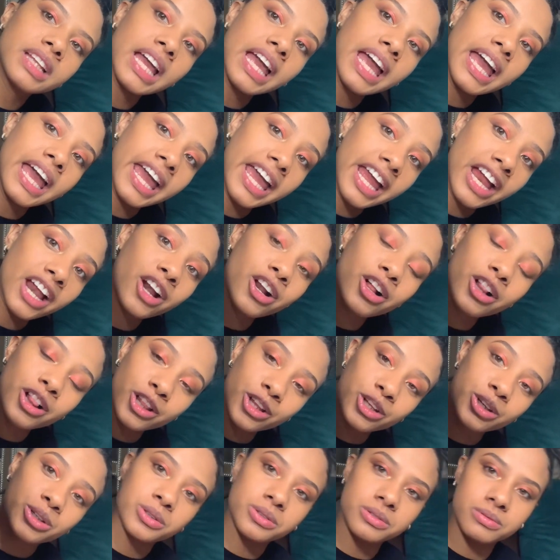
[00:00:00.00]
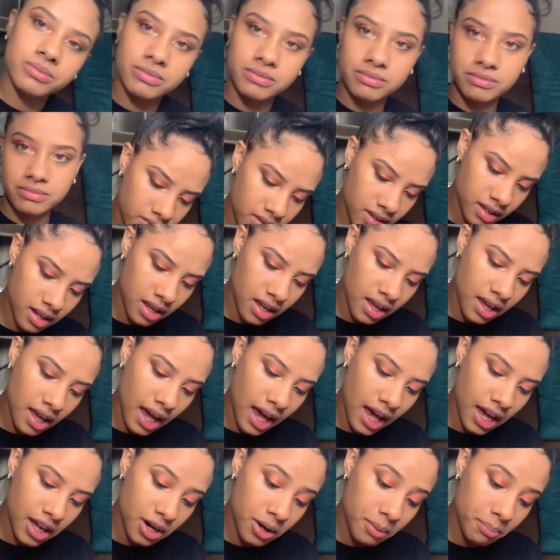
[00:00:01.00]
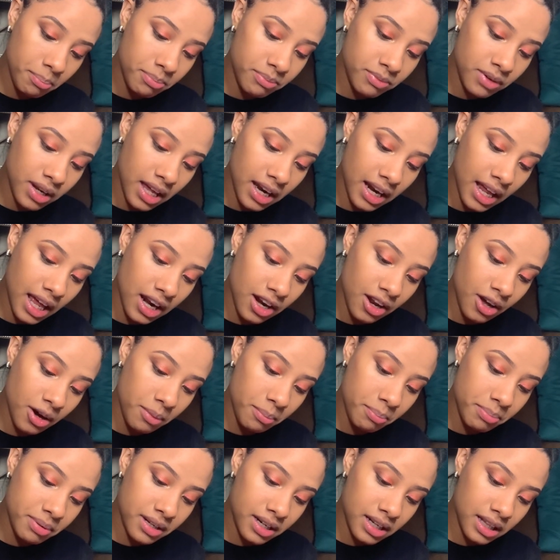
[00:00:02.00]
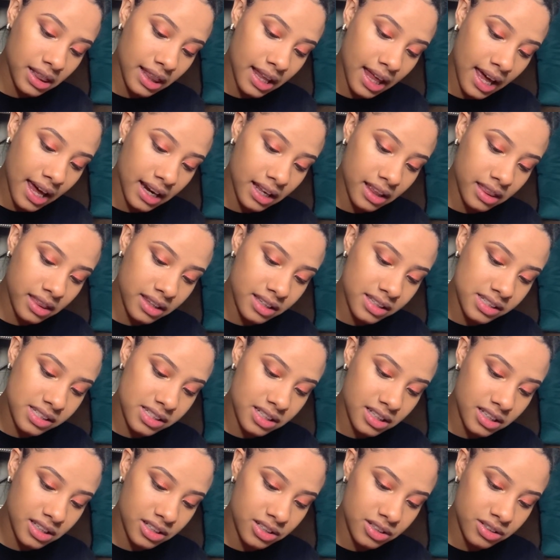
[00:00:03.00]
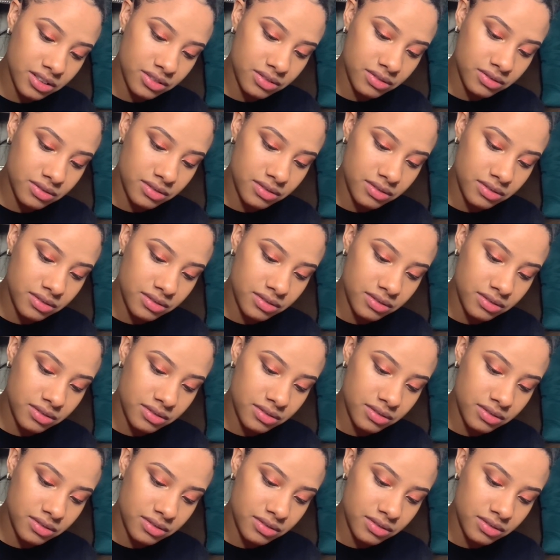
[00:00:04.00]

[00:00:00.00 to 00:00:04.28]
Hair glue. I don't put a lot of this glue.